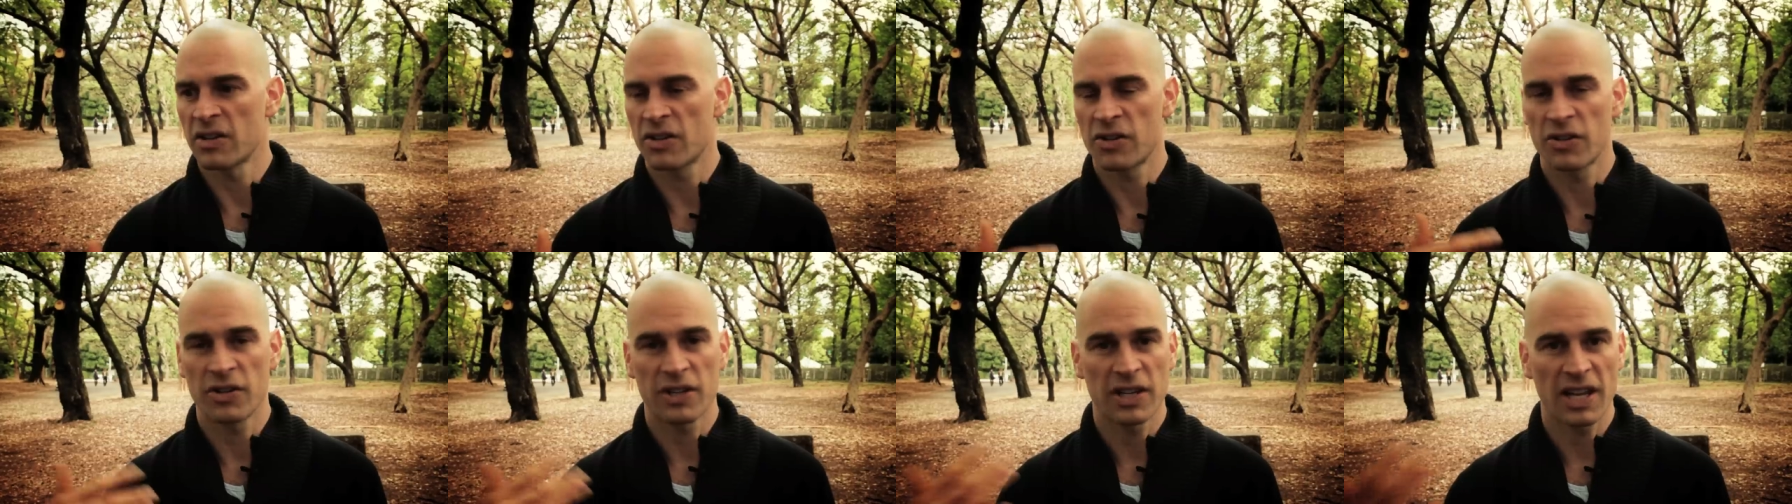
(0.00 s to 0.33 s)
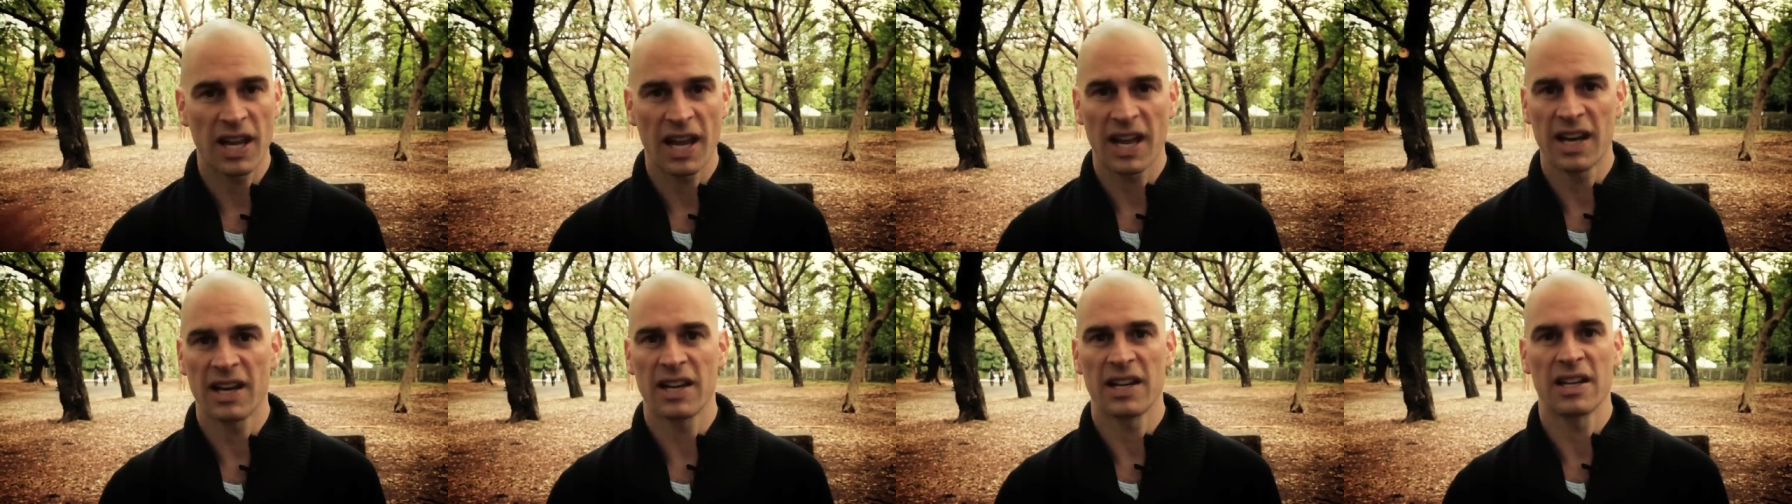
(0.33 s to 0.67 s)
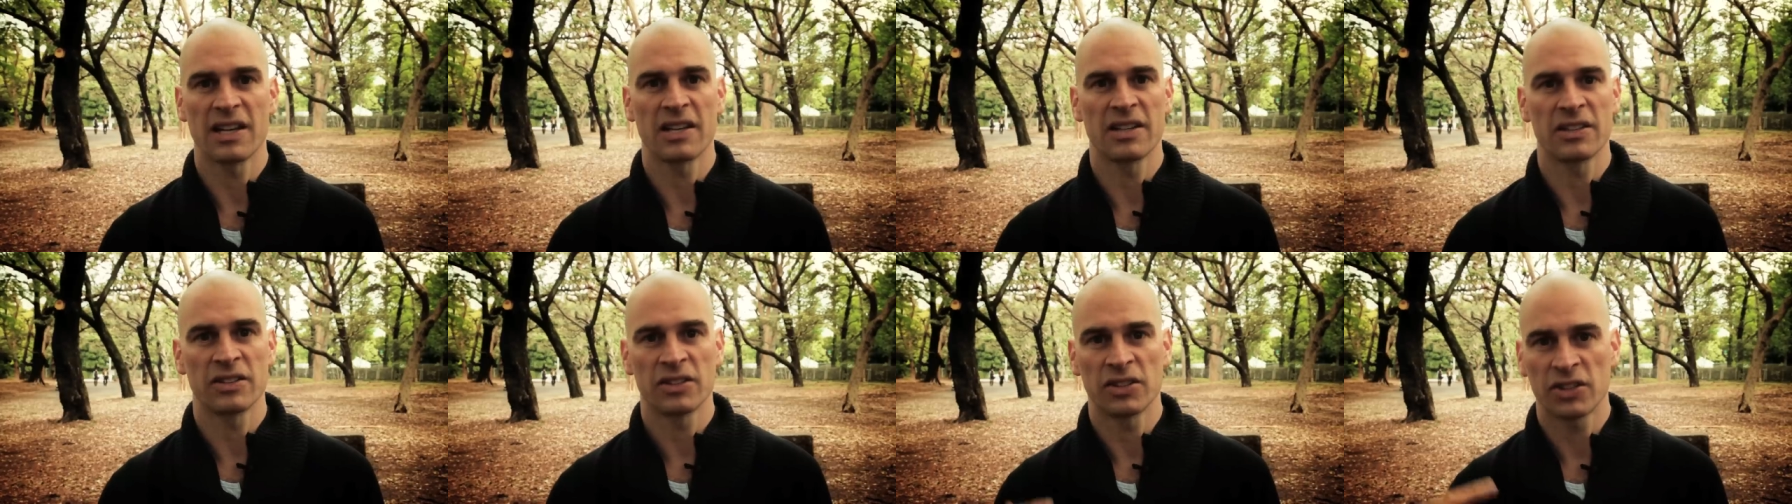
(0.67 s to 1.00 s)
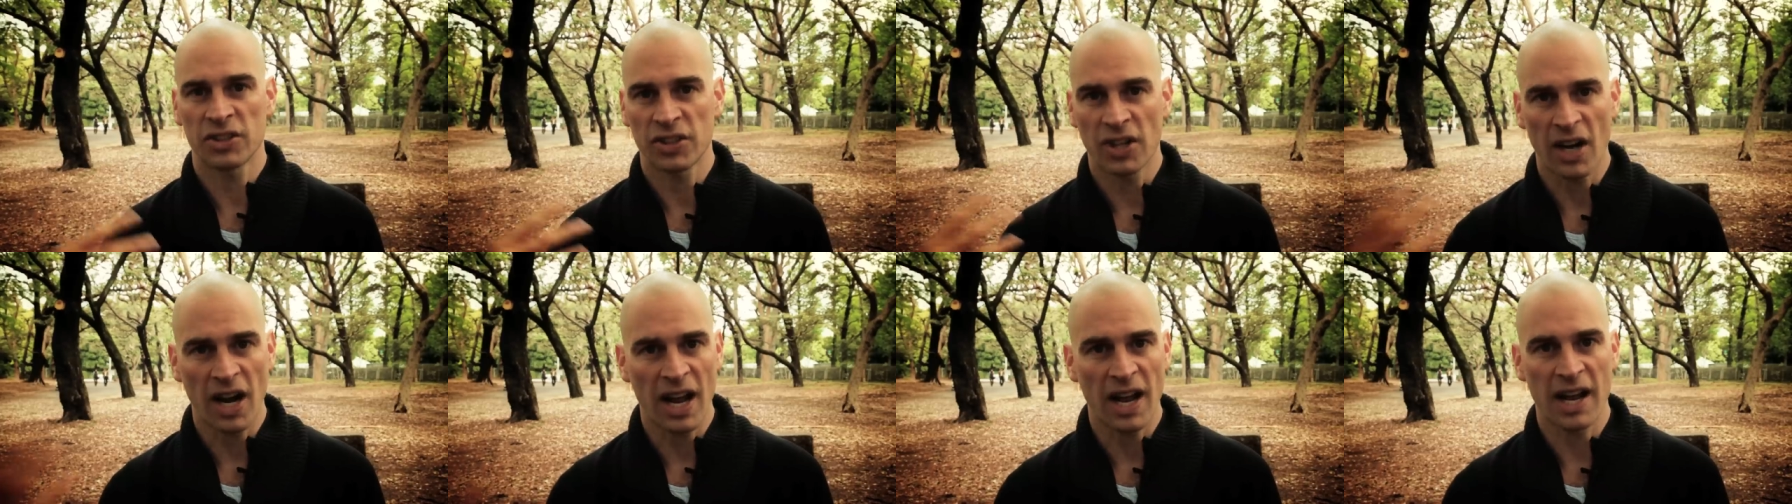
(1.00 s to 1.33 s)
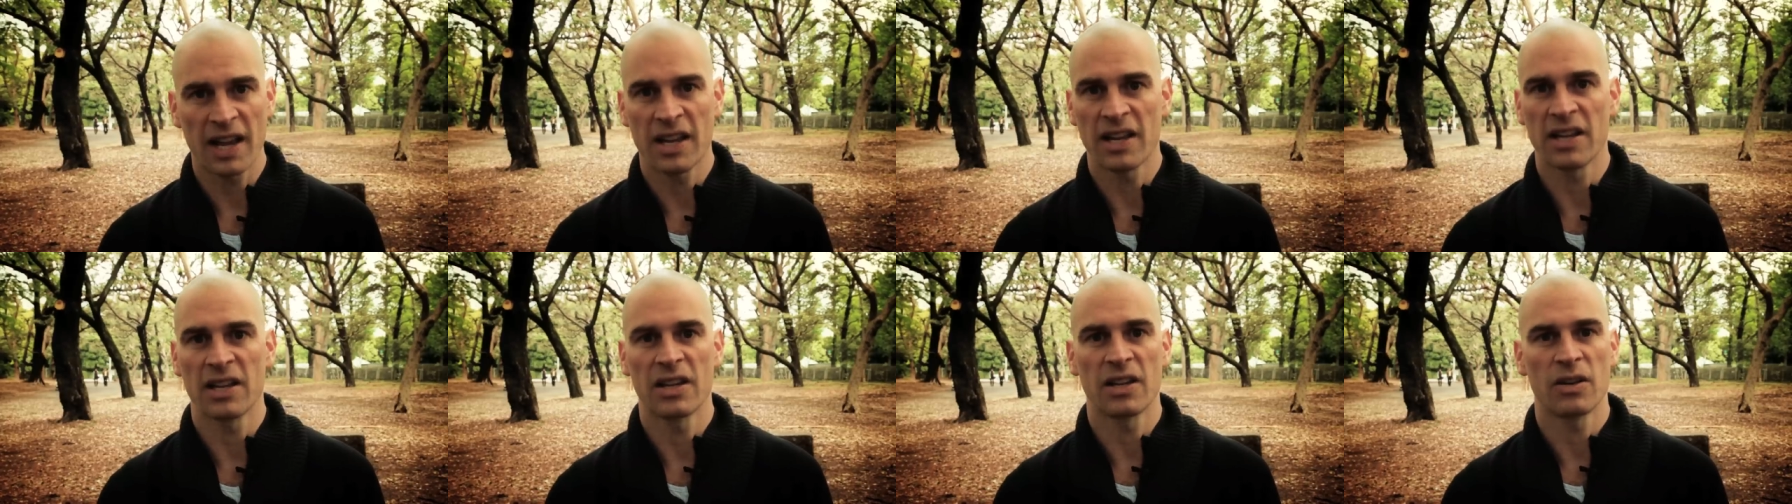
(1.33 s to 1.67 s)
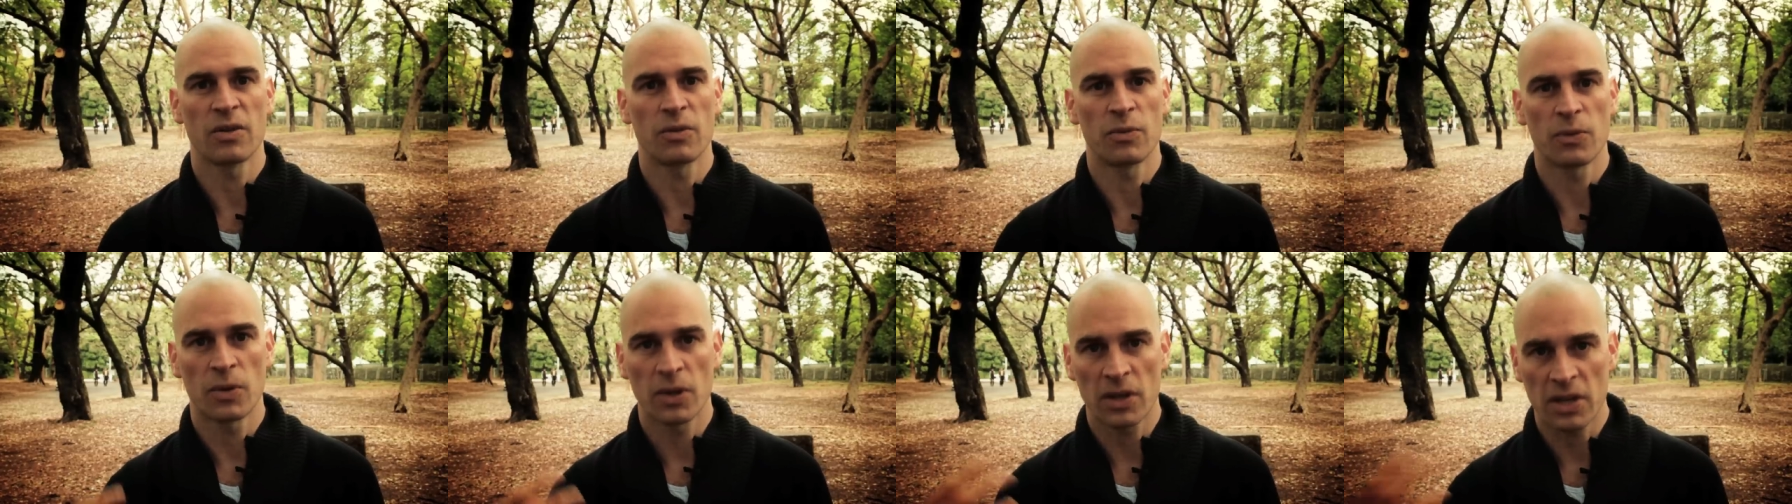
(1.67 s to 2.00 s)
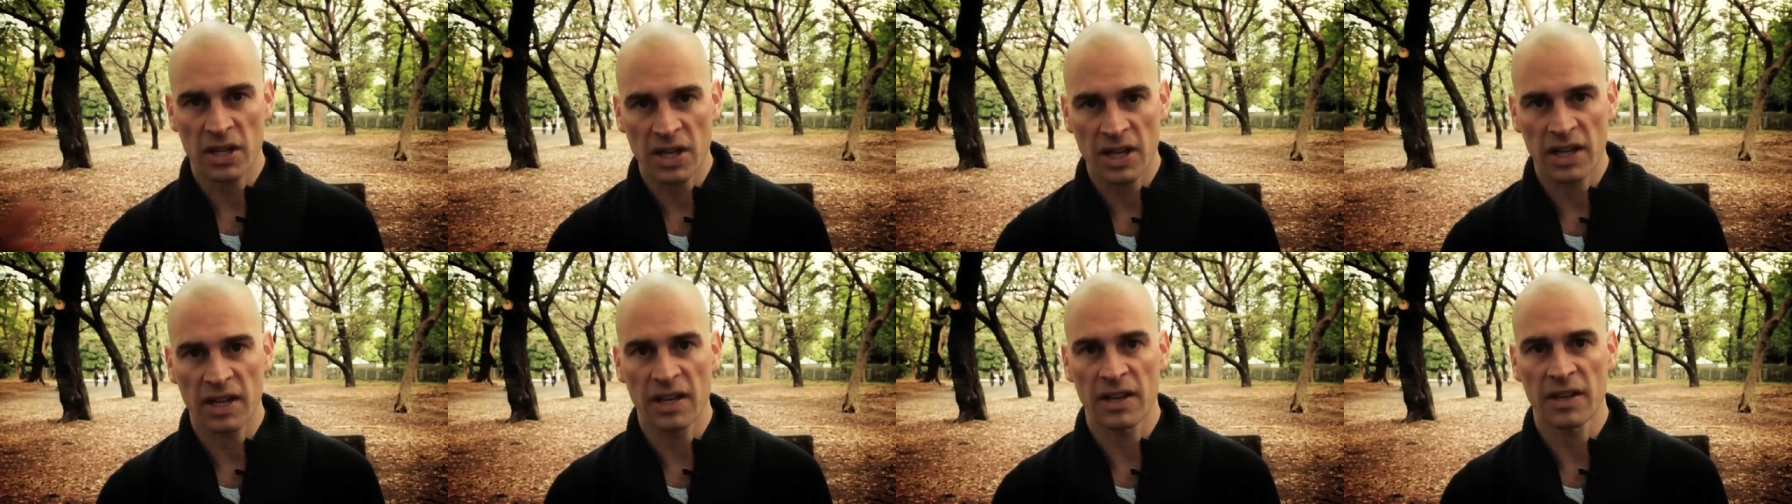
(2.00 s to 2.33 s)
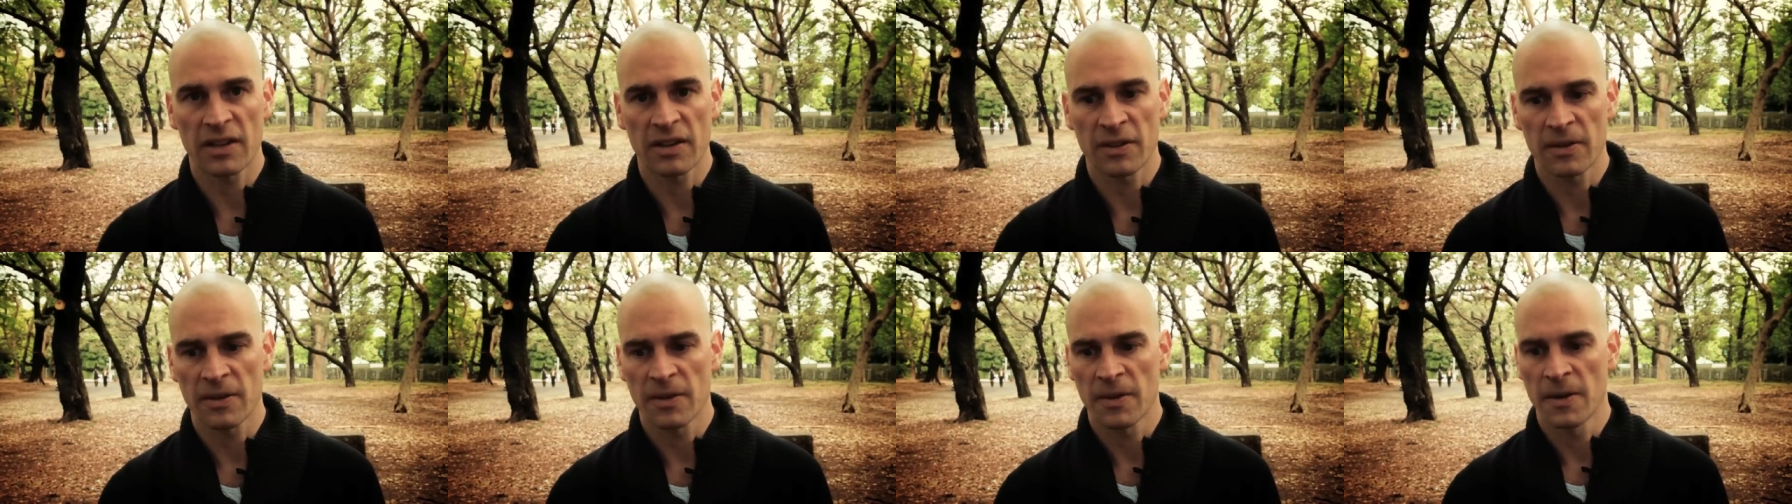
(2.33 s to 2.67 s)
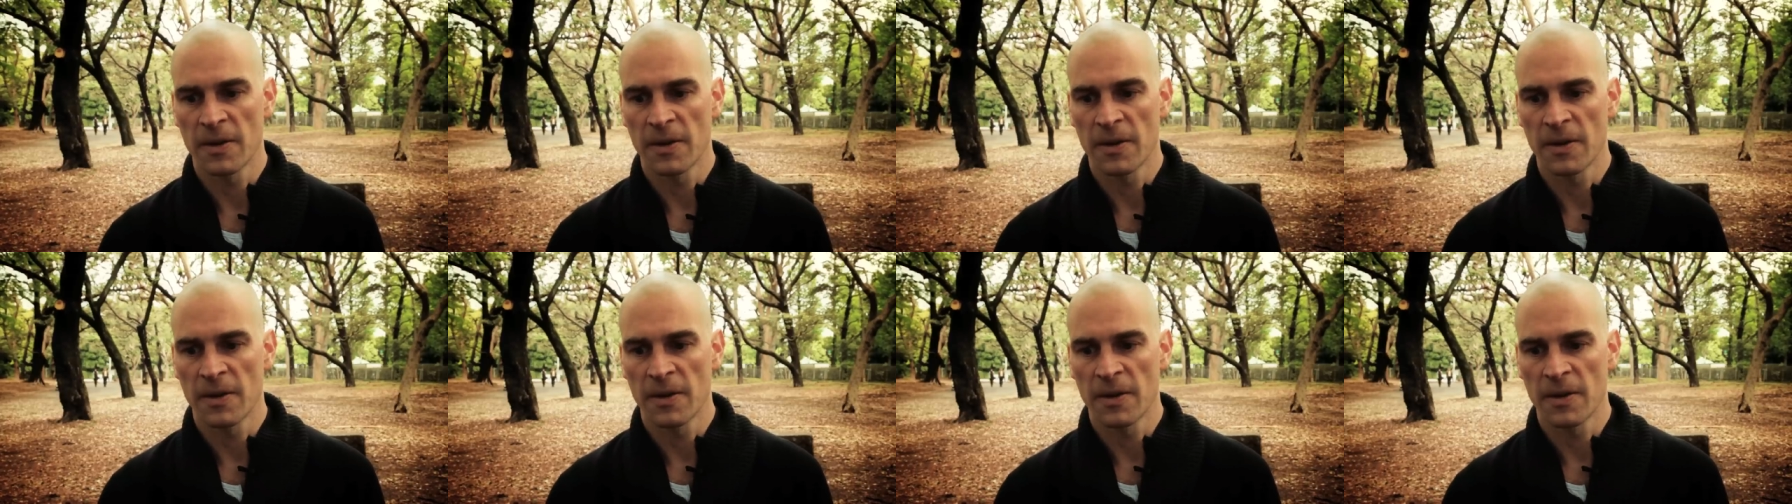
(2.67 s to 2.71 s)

creating, trying, working.